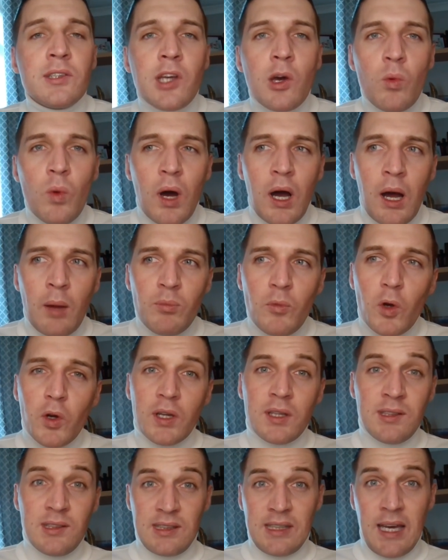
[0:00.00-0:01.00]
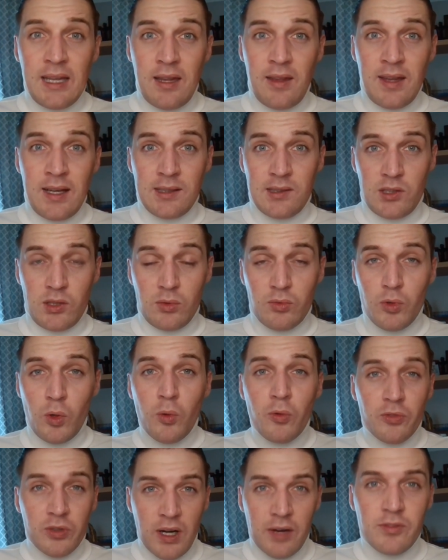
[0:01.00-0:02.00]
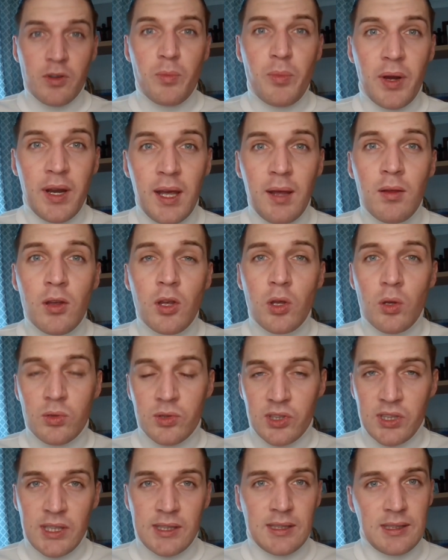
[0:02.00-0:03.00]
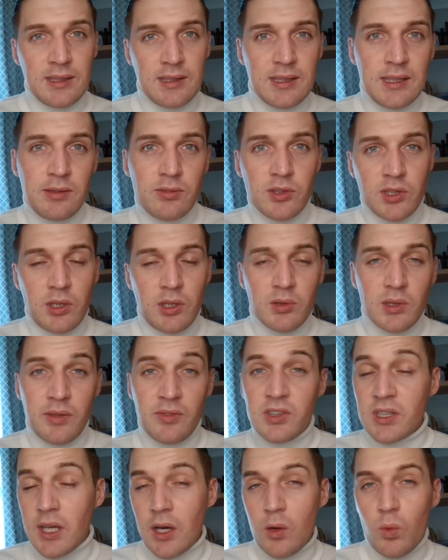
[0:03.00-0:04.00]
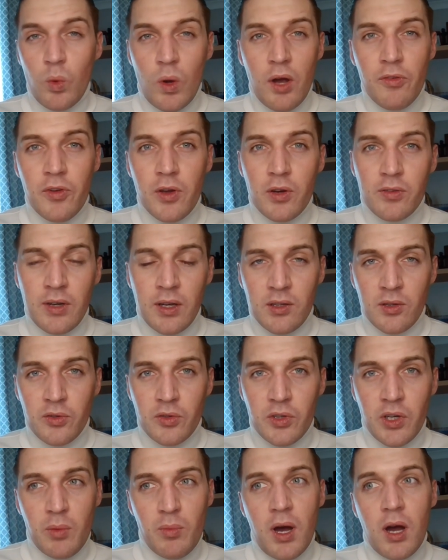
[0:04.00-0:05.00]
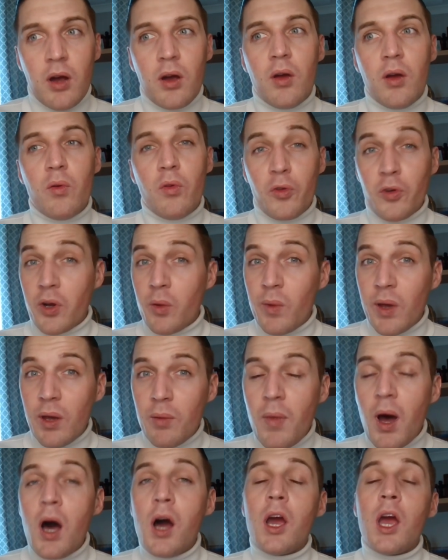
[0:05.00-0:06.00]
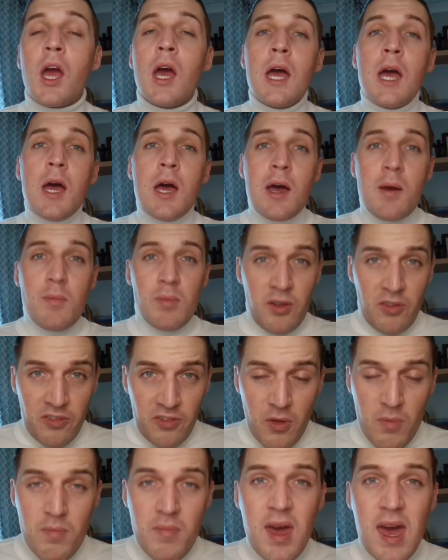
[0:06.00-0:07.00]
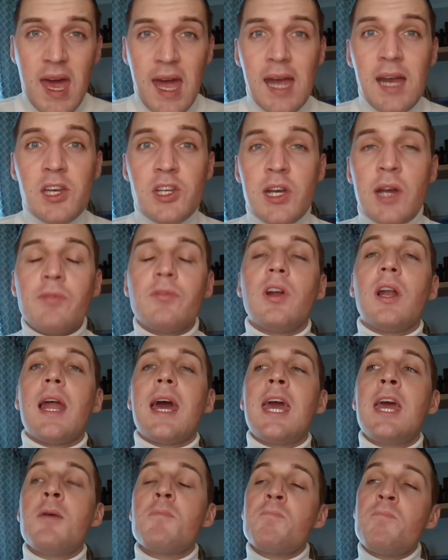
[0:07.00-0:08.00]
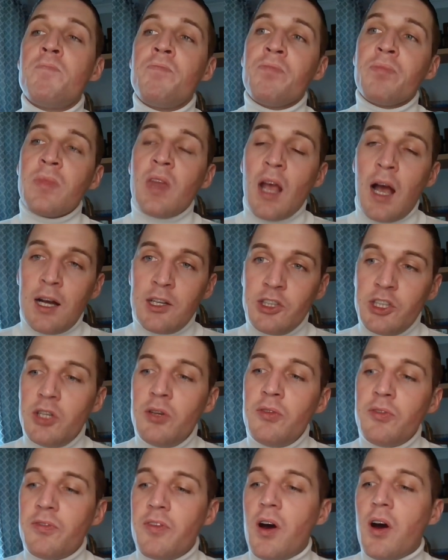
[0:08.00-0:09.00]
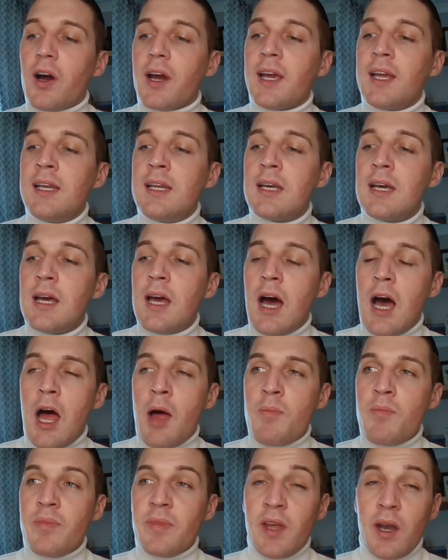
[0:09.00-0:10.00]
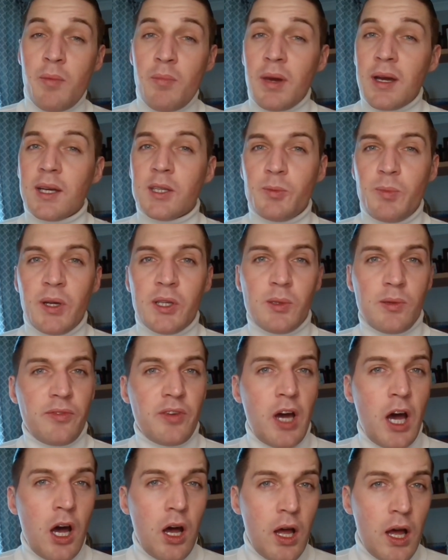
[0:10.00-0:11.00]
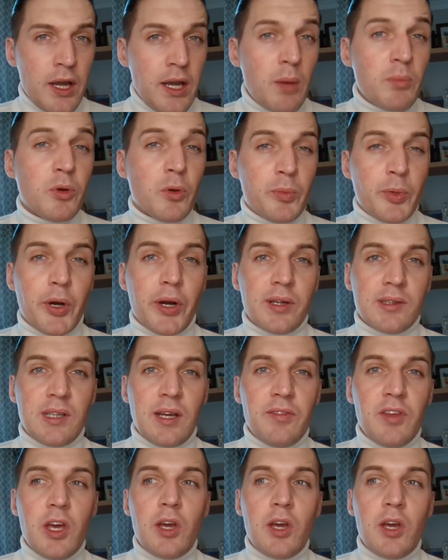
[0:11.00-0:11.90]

So I'm not going to say that that's the rule for everybody. You'll start to see results if it's going to work for you around the three, mark, three week mark. But for me, generally, I do find um, that in my experience of a, a number of products